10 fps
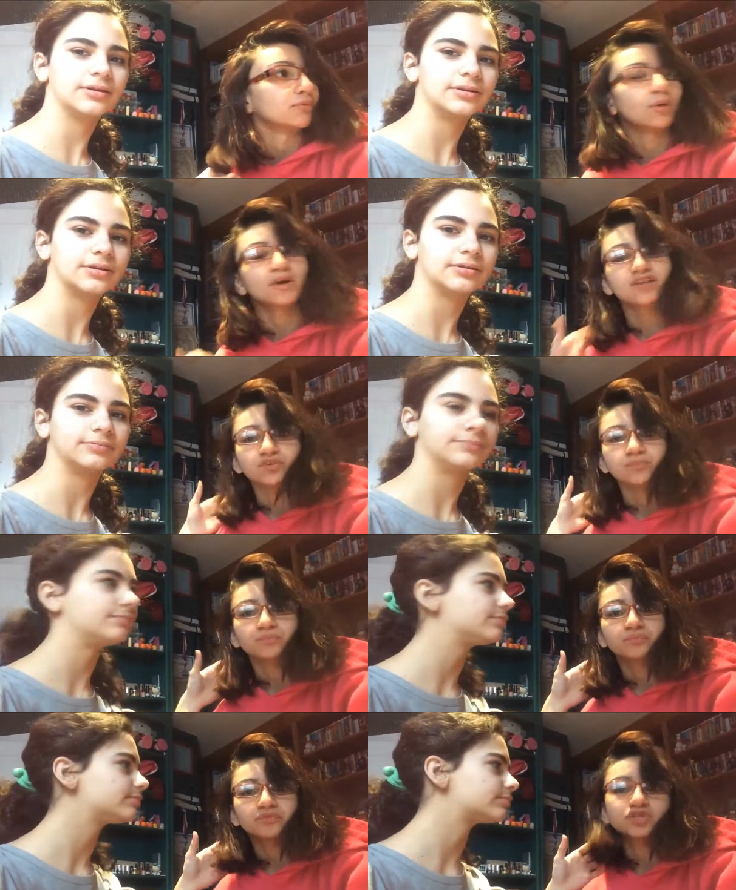Speaker 1: Well, whatever.
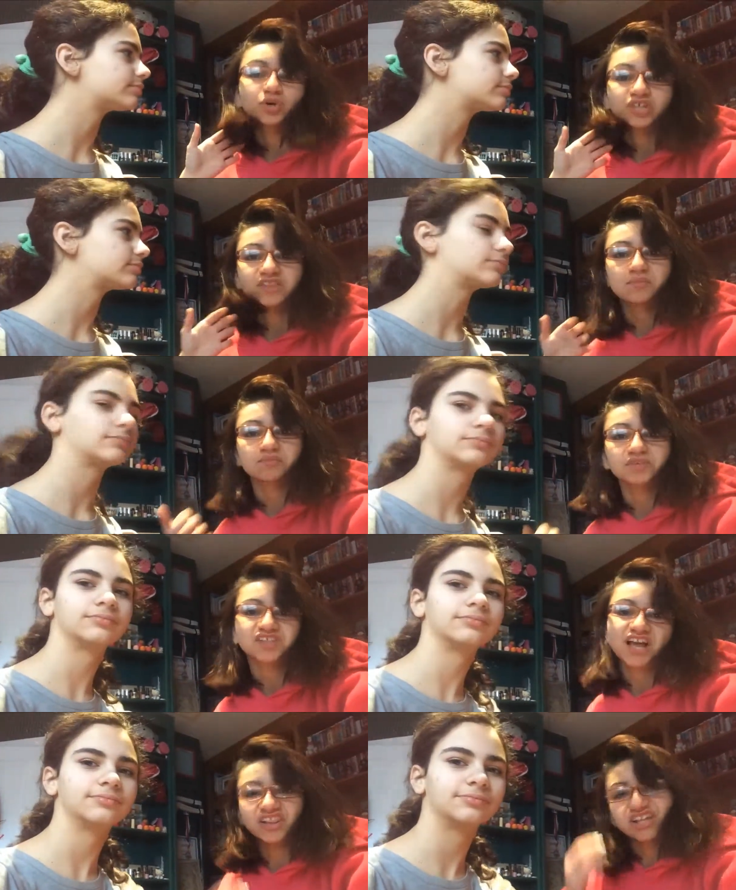Joke's on them,
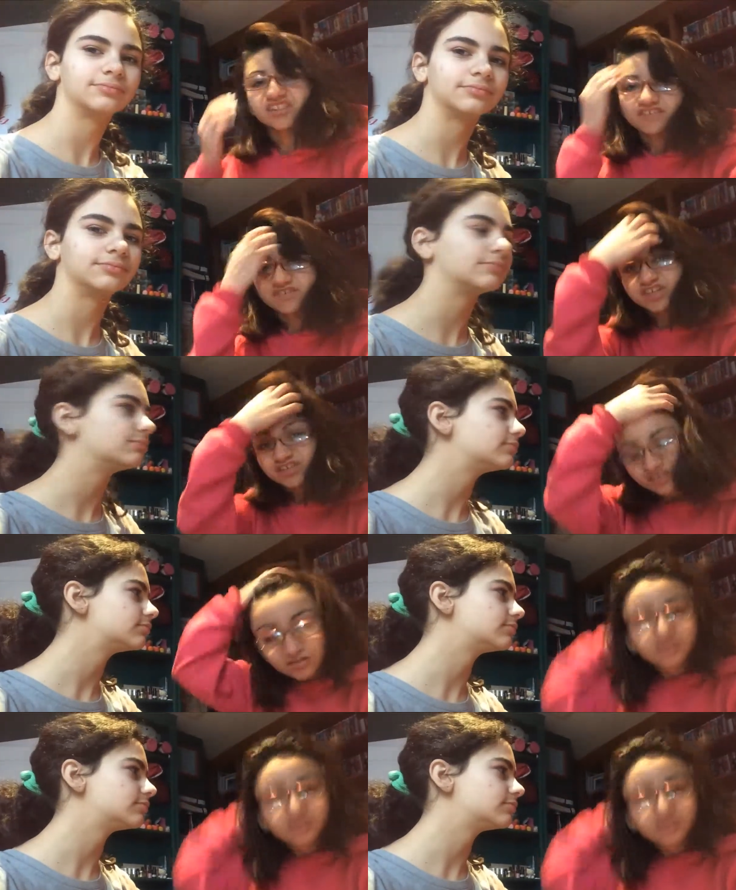because I like the fifties.